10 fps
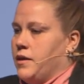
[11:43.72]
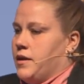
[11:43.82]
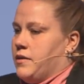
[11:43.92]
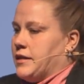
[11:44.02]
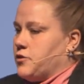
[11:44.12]

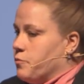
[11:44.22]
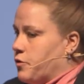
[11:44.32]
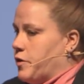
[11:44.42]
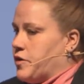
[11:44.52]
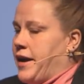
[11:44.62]
That's normally
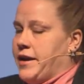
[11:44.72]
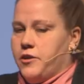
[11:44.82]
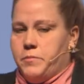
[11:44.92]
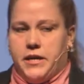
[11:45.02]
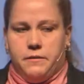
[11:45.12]
around
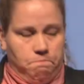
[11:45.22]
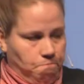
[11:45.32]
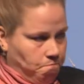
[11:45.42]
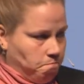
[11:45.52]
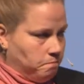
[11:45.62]
NLP.
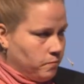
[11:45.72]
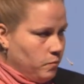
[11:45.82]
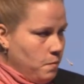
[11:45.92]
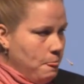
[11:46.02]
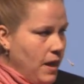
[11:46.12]

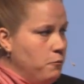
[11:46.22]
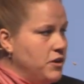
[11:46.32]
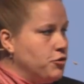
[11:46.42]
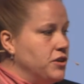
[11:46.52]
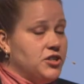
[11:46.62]
And we
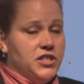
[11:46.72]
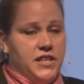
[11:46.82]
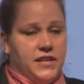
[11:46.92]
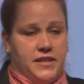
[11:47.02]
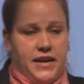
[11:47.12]
traditionally
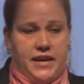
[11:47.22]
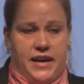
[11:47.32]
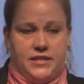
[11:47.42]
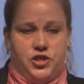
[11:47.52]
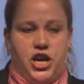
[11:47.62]
think of that
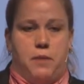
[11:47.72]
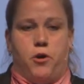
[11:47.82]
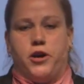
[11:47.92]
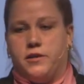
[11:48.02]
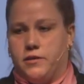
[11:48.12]
as a
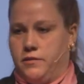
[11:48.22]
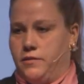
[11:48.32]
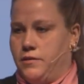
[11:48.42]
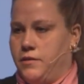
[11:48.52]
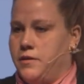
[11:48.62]
chatbot.
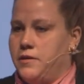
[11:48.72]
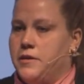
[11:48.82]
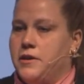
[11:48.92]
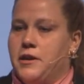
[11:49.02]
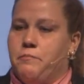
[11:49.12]

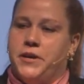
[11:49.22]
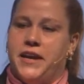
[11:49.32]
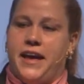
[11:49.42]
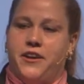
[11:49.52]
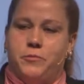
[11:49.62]
But
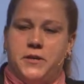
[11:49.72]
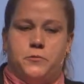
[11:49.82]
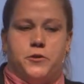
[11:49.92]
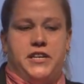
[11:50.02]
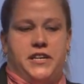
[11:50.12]
NLP is
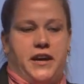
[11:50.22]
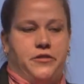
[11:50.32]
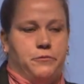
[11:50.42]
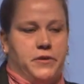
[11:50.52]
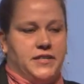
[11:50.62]
working in
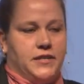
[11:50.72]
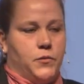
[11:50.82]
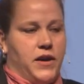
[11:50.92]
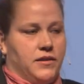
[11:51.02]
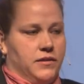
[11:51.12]
other ways as
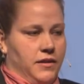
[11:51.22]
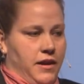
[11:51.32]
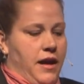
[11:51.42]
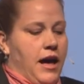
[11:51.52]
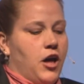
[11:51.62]
well,
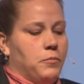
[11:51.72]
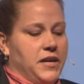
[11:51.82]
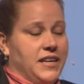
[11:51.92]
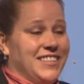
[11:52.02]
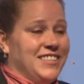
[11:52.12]

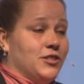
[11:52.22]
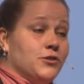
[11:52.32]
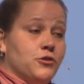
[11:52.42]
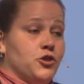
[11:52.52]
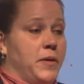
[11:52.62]
helping us
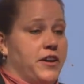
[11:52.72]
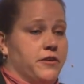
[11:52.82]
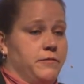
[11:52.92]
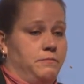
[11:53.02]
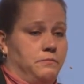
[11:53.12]
search
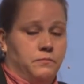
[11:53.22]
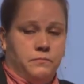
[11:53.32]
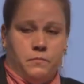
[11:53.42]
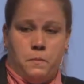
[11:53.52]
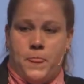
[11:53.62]
better.
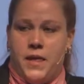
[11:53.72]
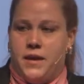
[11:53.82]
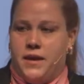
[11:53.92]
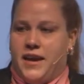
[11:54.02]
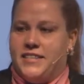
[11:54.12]

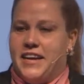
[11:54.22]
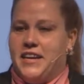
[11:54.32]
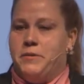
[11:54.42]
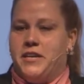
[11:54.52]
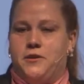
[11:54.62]
Has
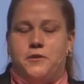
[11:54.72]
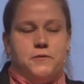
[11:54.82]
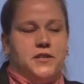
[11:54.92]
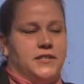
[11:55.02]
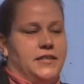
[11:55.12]
anybody
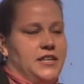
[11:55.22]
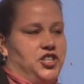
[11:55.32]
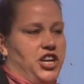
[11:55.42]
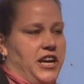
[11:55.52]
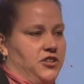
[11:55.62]
noticed a
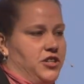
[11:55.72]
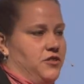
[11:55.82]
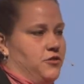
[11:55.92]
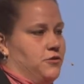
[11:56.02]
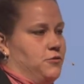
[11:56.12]
change in
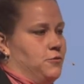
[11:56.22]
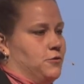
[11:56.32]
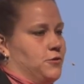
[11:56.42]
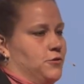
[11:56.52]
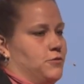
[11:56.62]
their Google
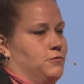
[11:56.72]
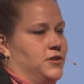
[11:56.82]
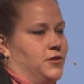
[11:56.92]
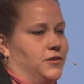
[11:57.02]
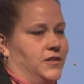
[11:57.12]
search
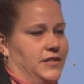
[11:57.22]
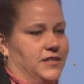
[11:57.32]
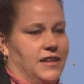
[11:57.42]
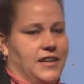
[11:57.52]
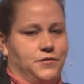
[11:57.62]
results in the
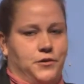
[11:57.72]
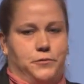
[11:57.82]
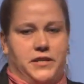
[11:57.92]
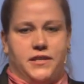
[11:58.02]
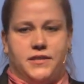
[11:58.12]
last few
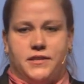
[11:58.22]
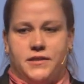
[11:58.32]
weeks?